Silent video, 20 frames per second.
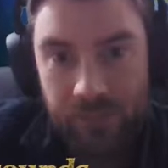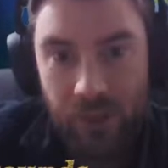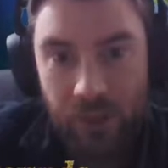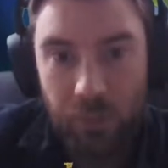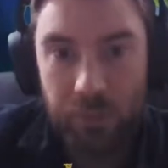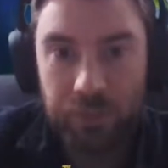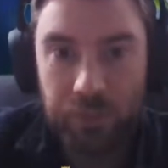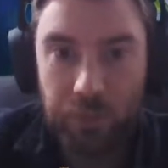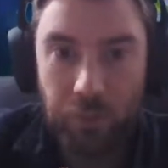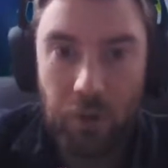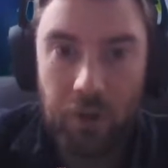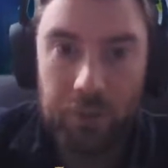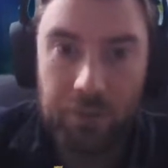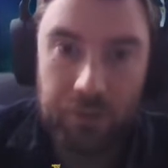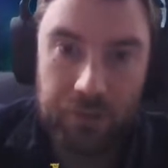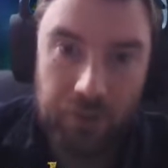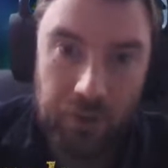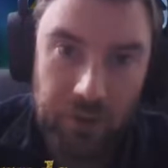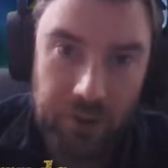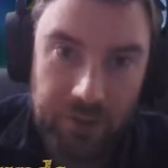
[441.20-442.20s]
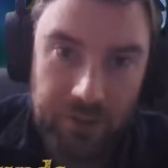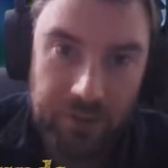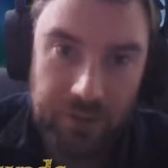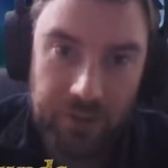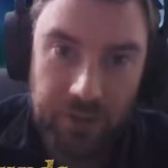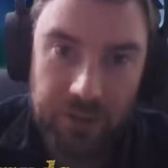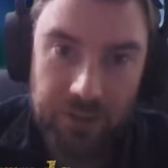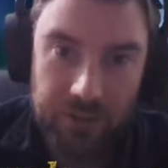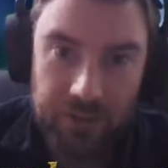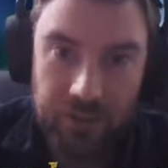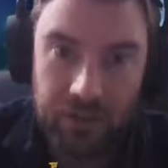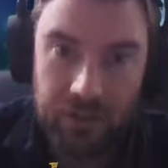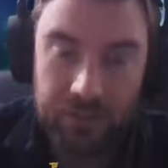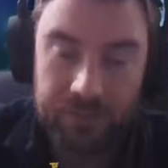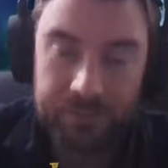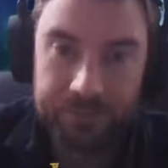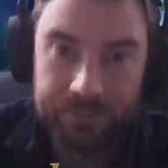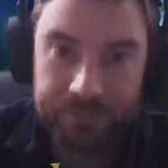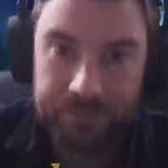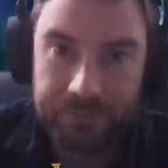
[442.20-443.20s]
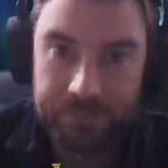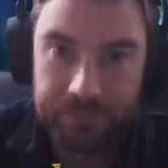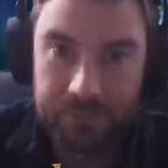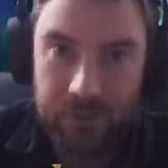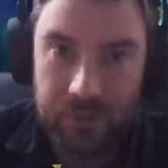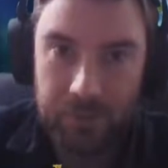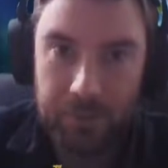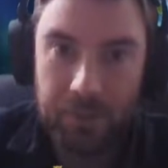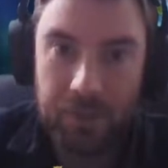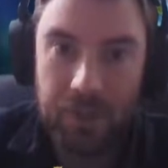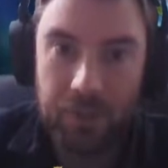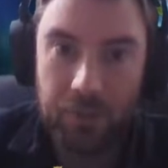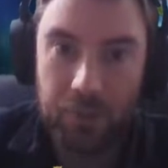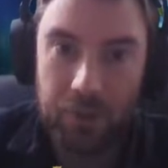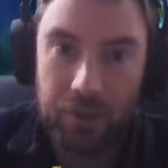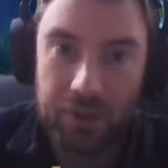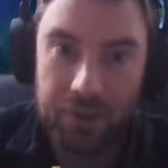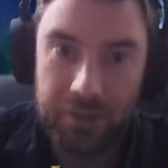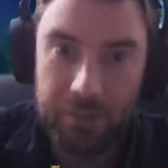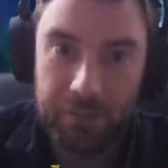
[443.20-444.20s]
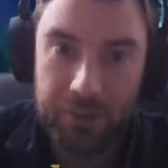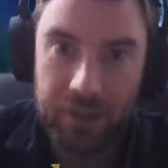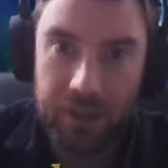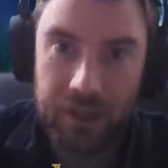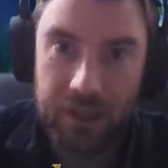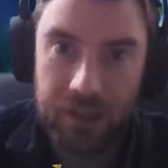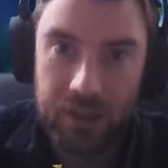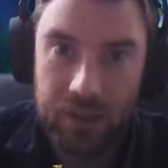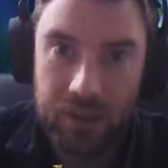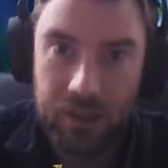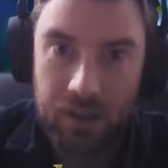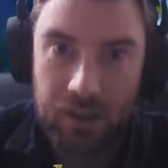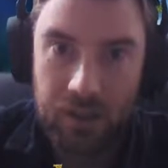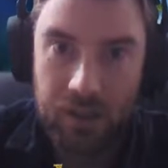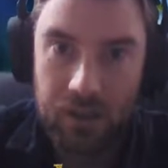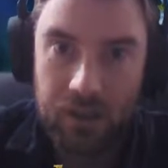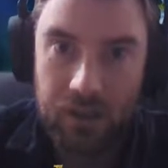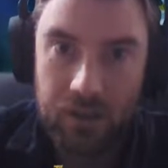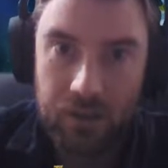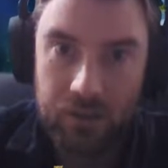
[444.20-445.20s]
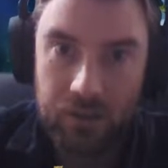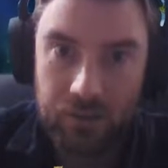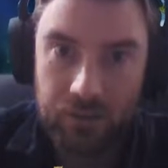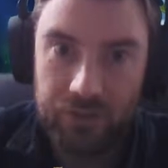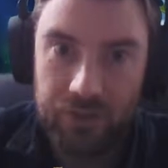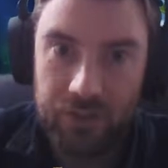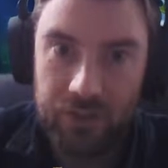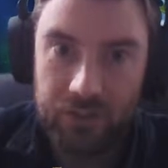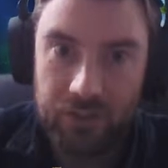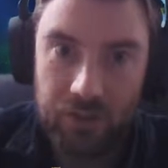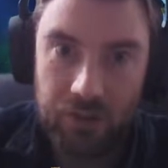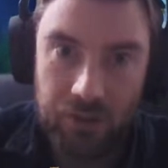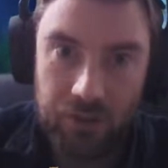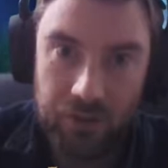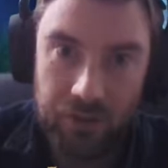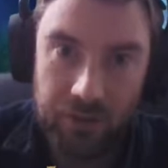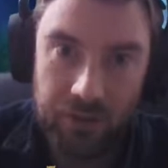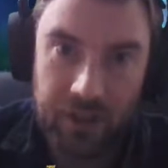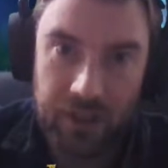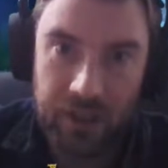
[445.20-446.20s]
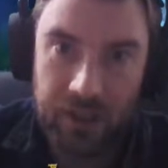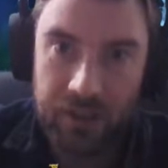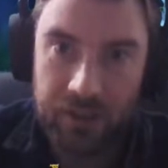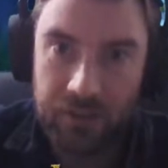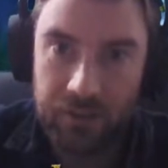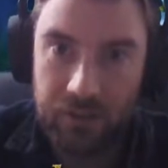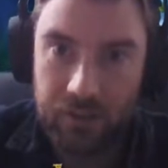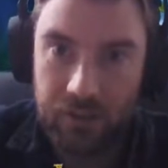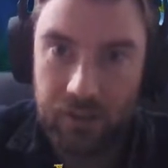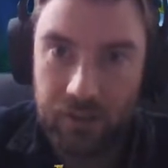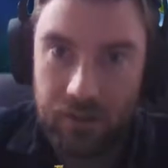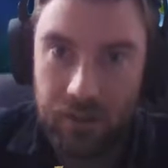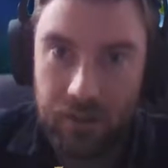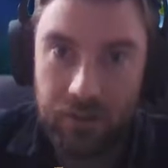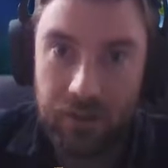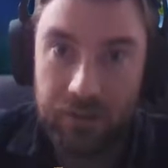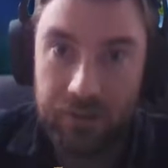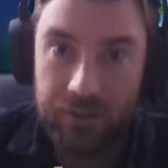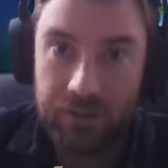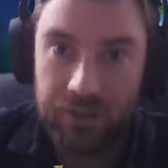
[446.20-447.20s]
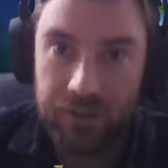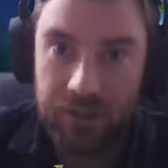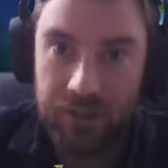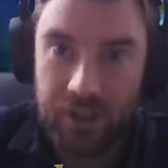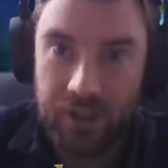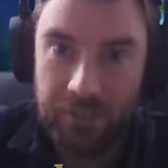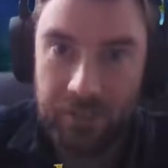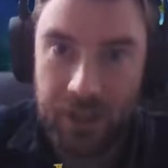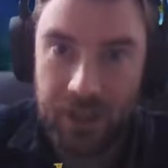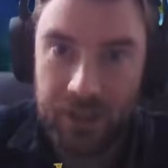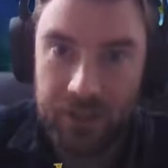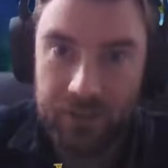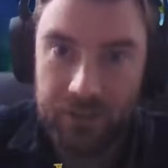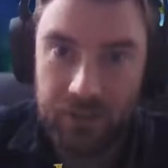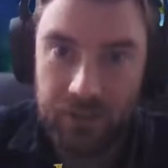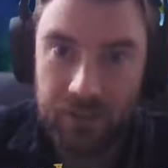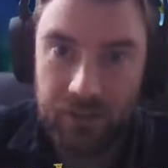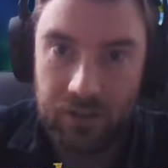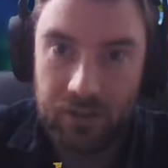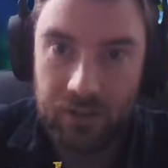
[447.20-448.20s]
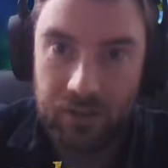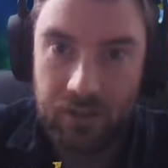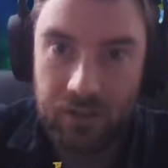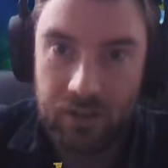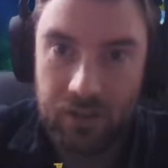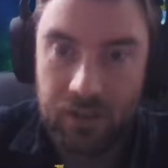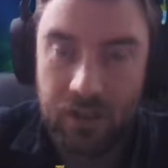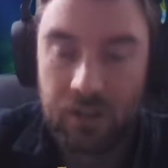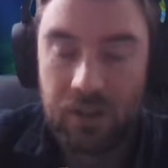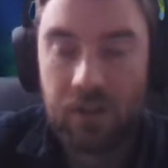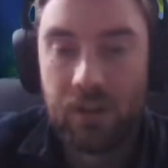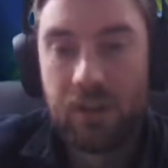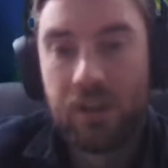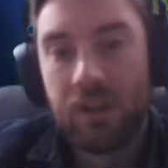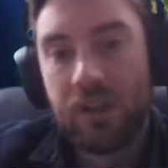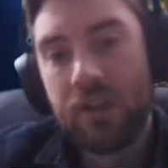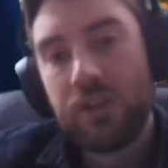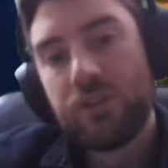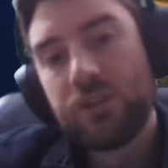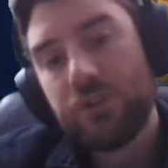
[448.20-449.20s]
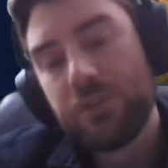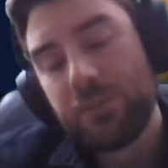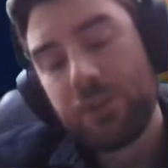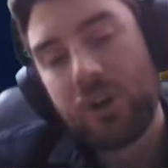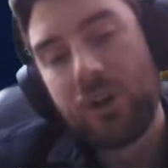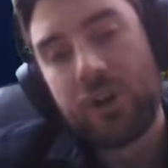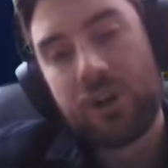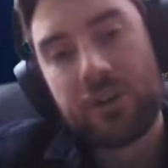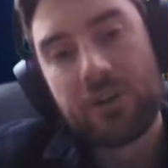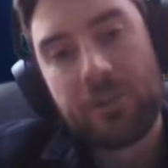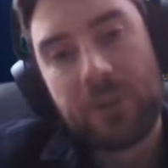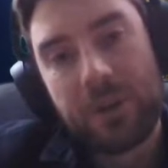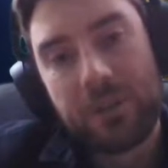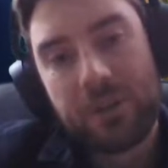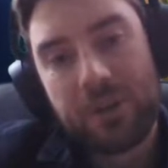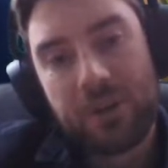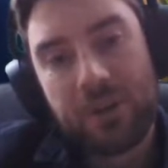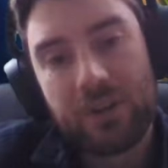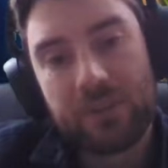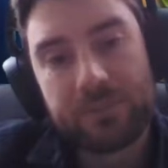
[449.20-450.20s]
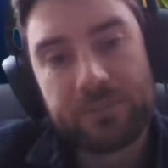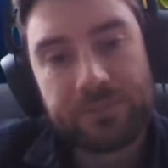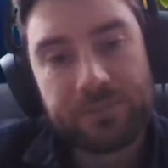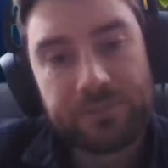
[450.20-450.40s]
With swipe, we've got lethal next turn, depending on what he can play. As long as he hasn't got Gul'dan. Oh no, it's only 8 mana, so Doom Guard, maybe not.